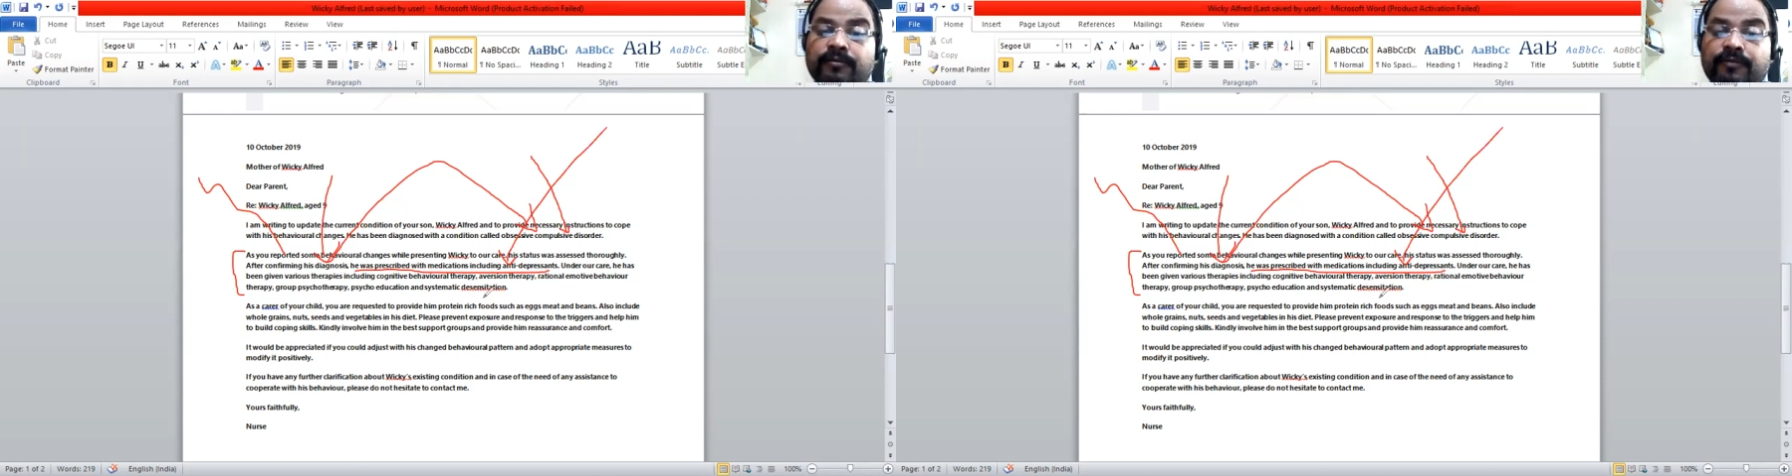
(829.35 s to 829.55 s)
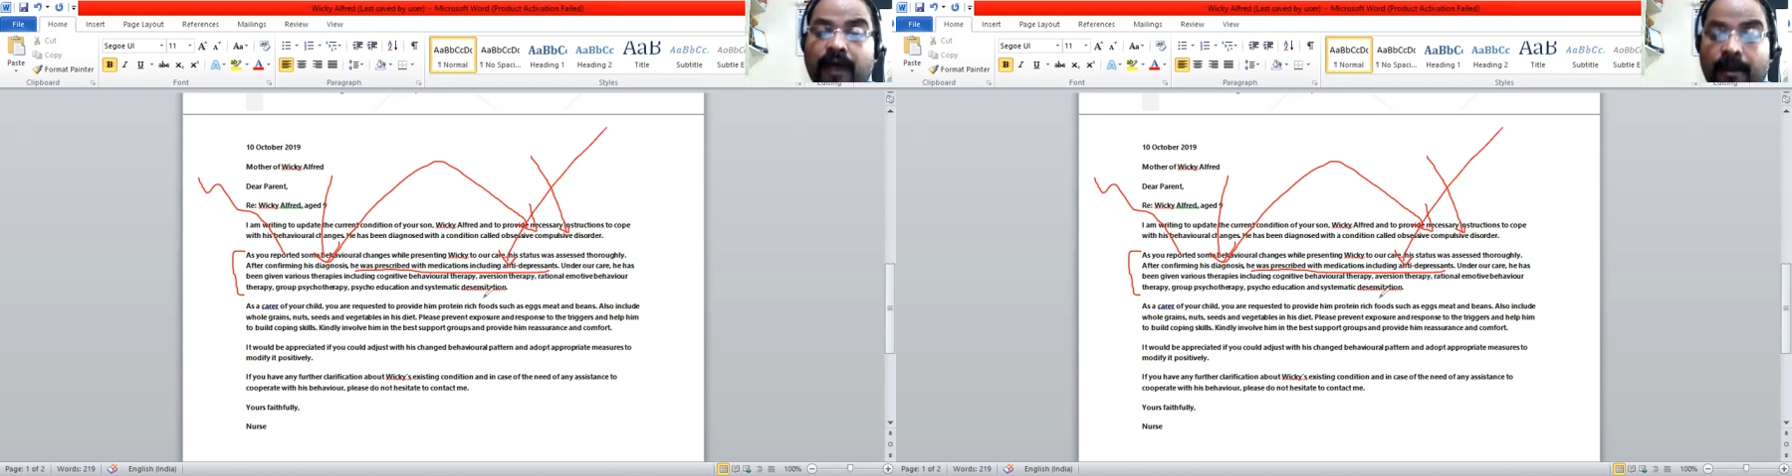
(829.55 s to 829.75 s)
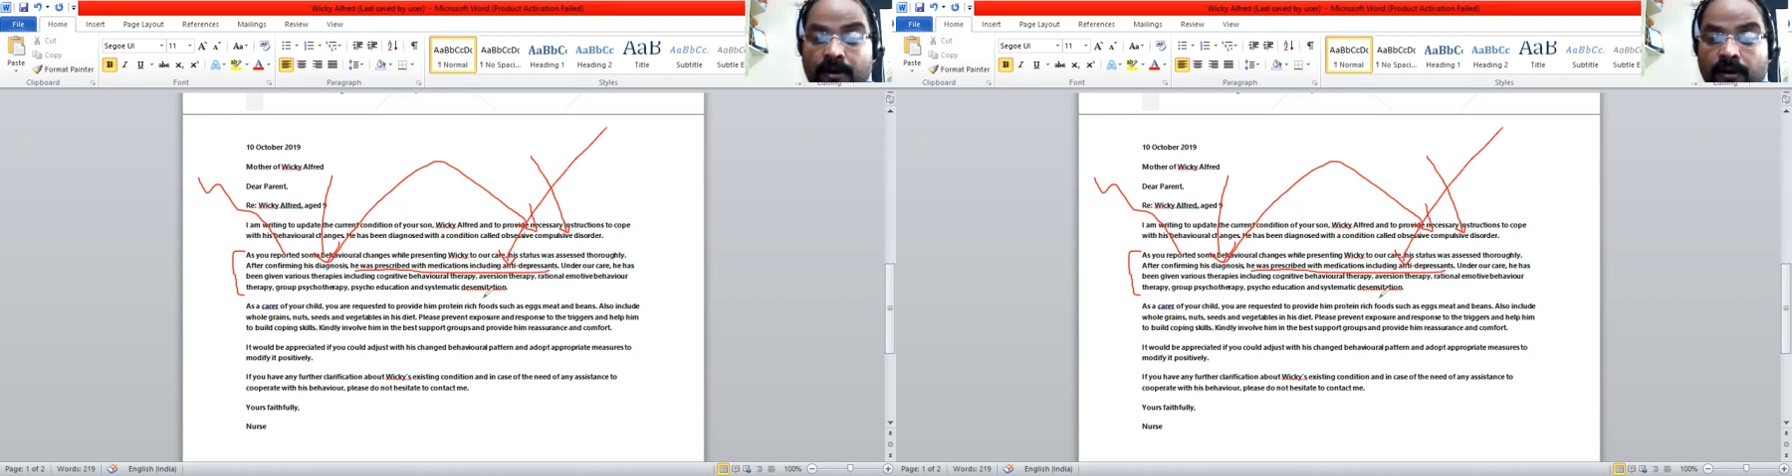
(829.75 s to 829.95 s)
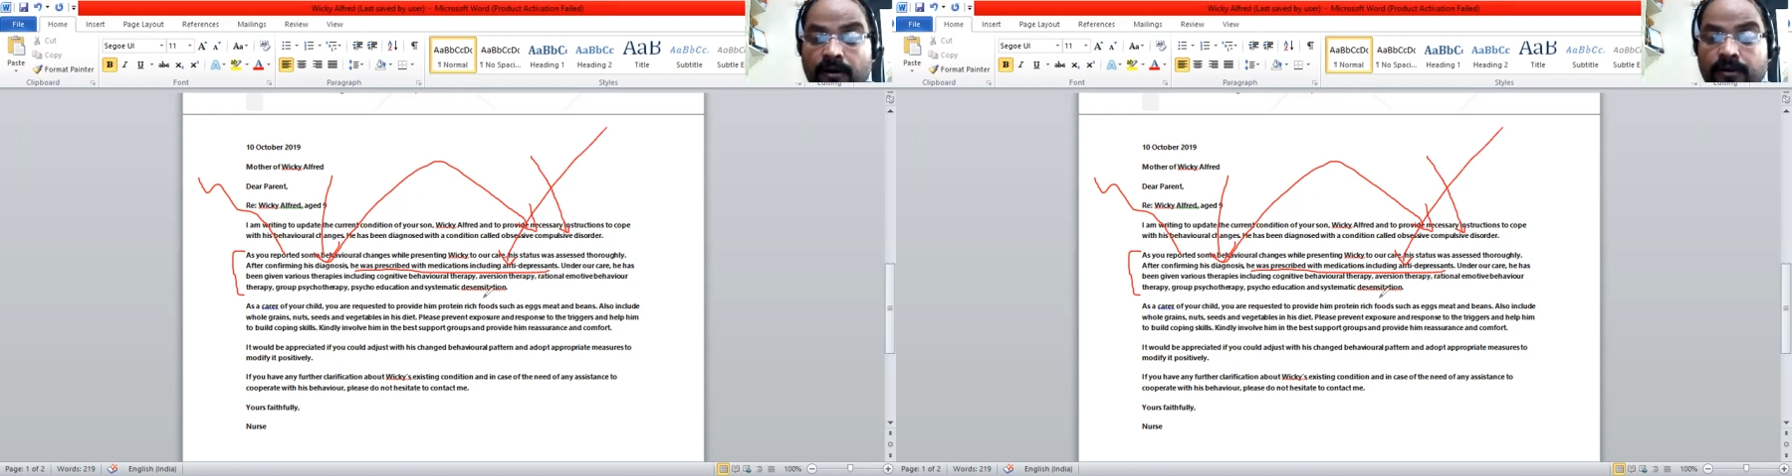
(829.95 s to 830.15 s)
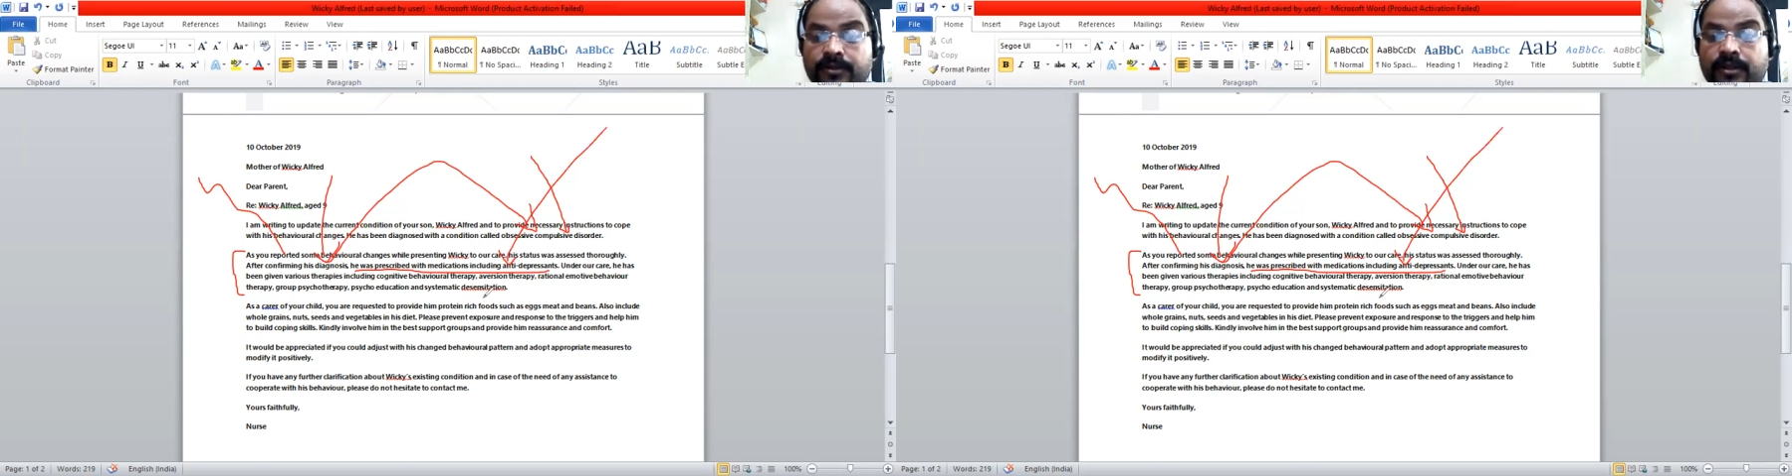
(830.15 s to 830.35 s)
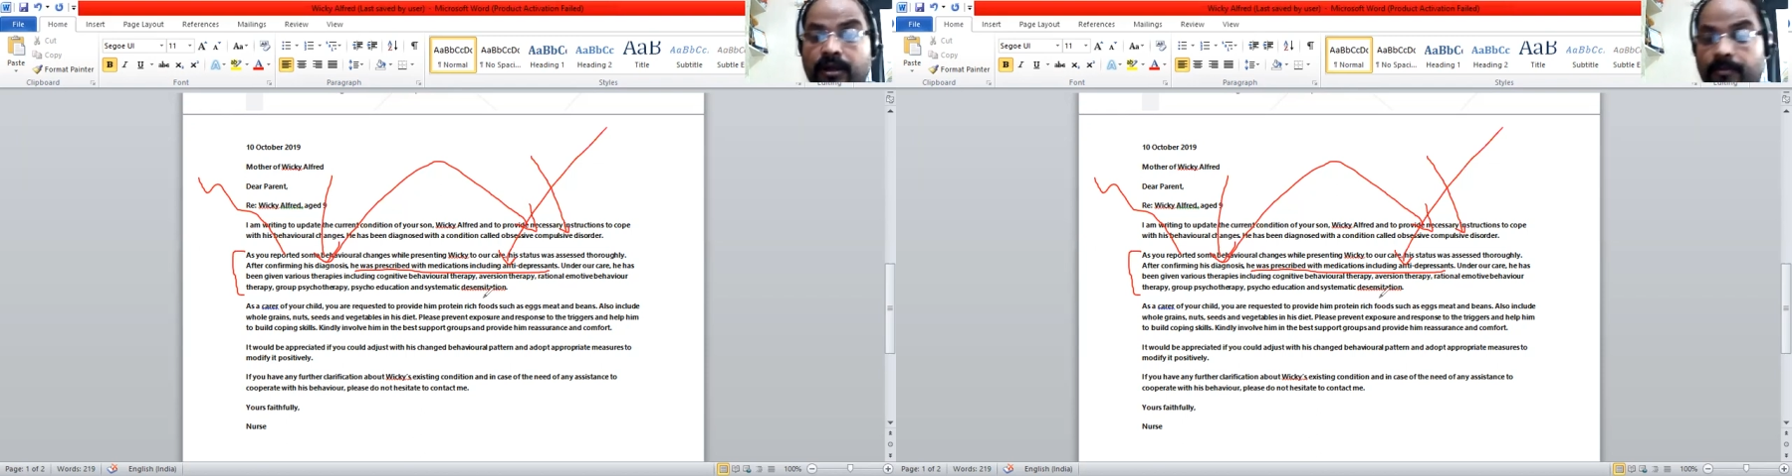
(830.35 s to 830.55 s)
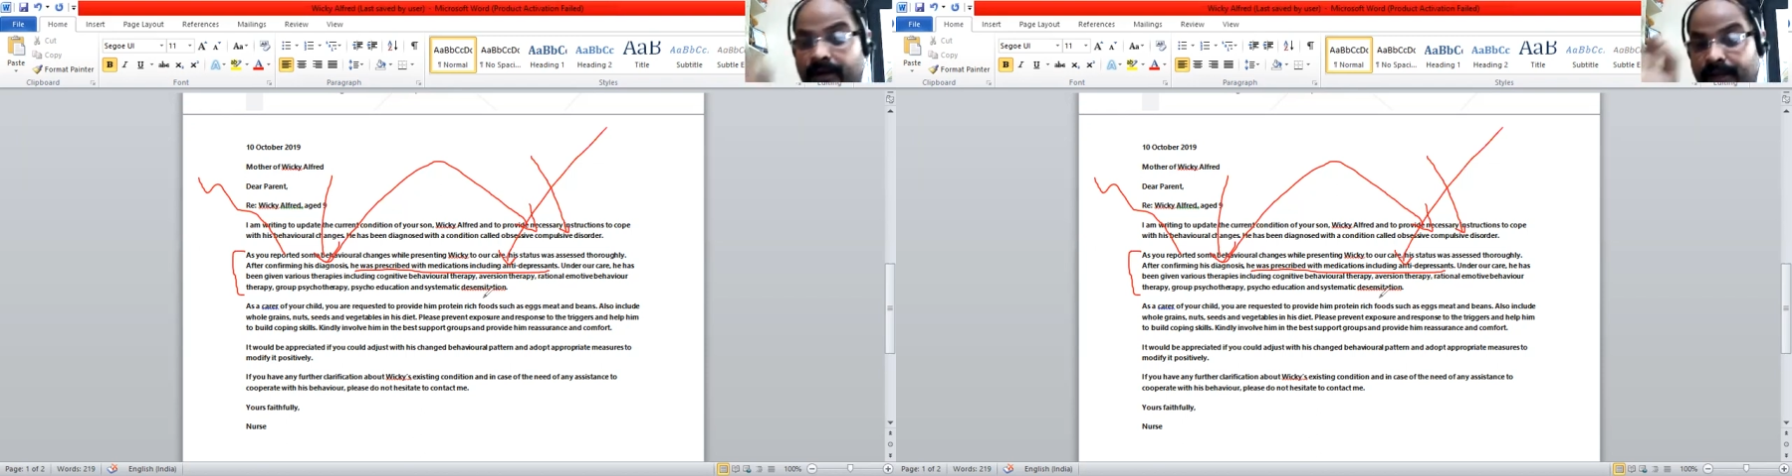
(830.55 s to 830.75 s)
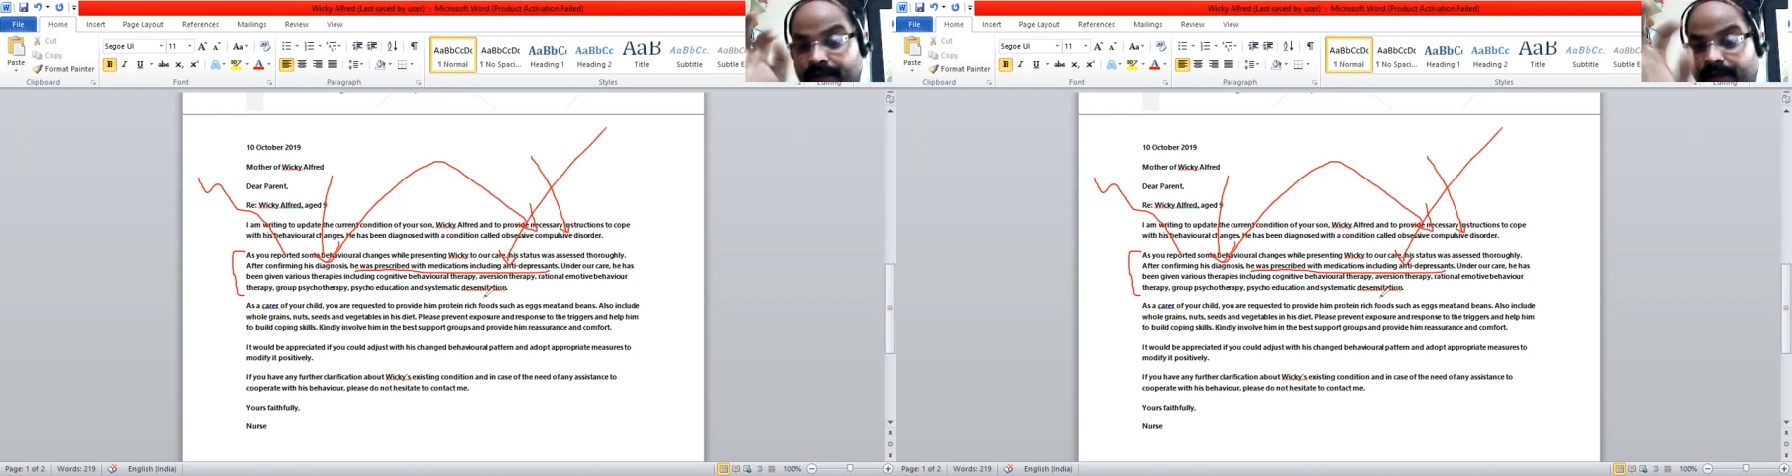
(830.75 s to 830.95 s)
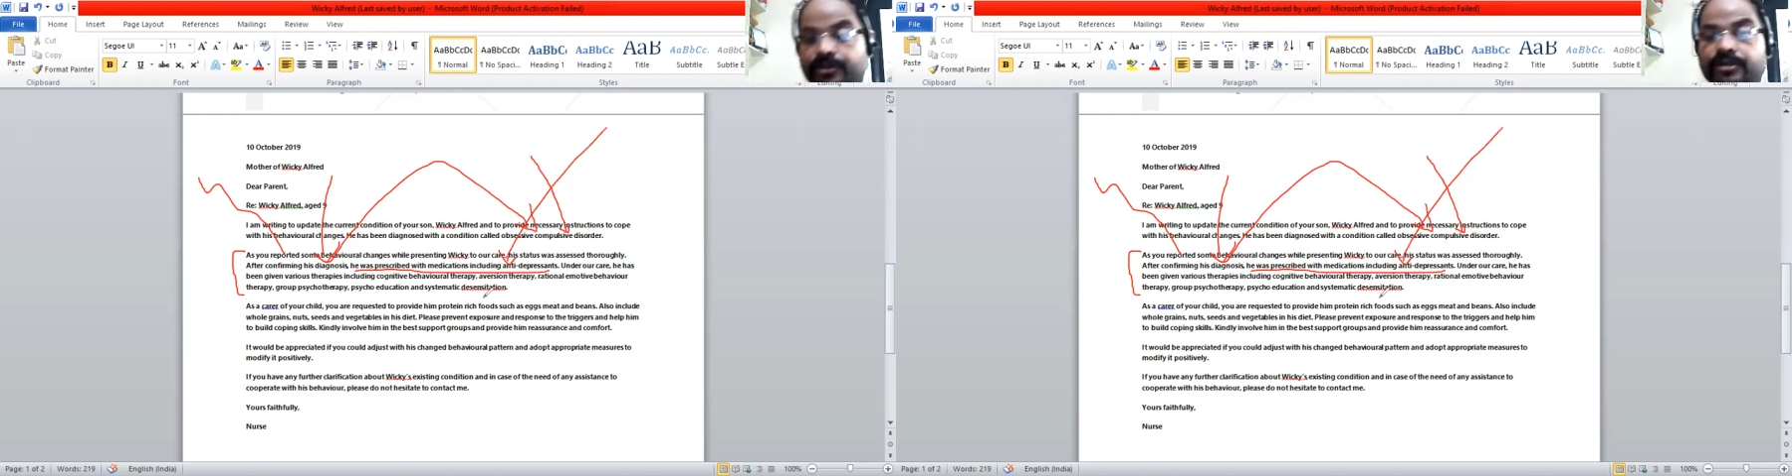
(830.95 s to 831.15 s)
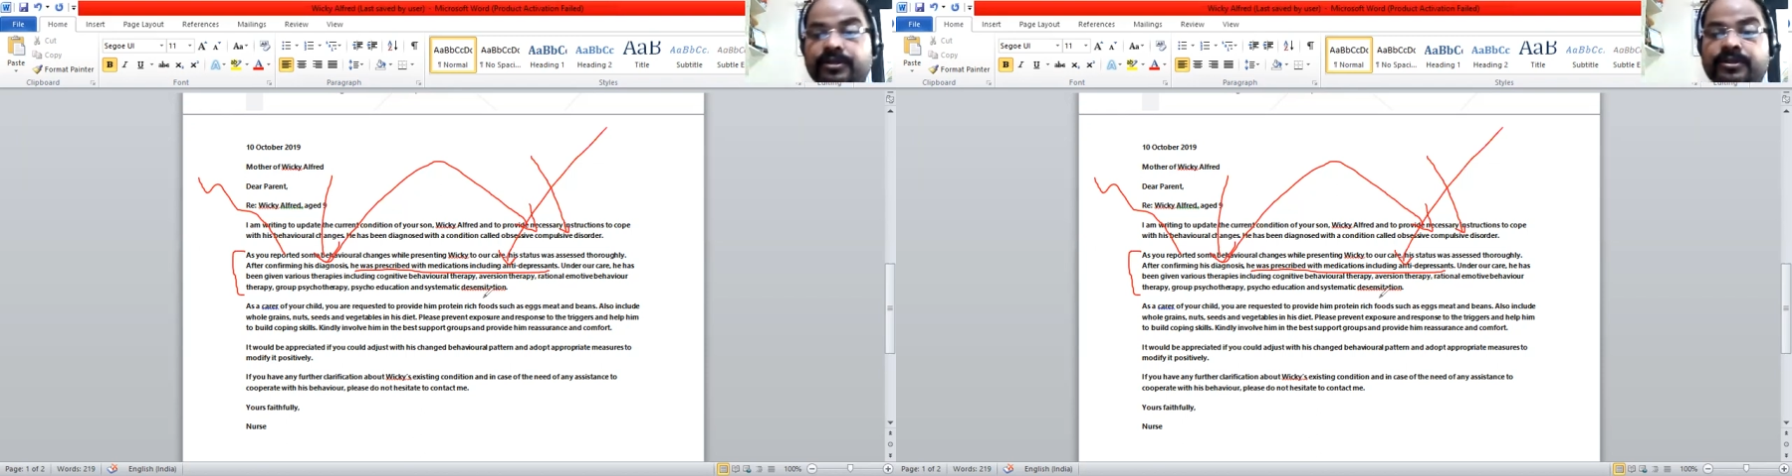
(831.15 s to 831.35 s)
pharmacological
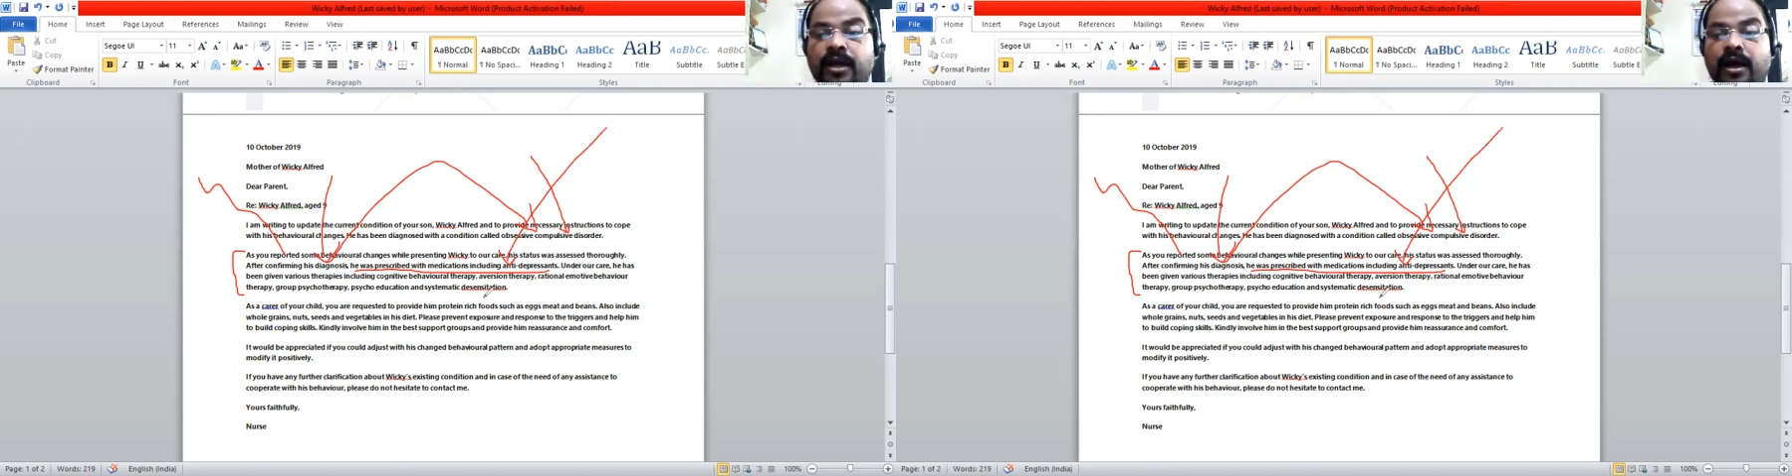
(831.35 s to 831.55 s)
medications.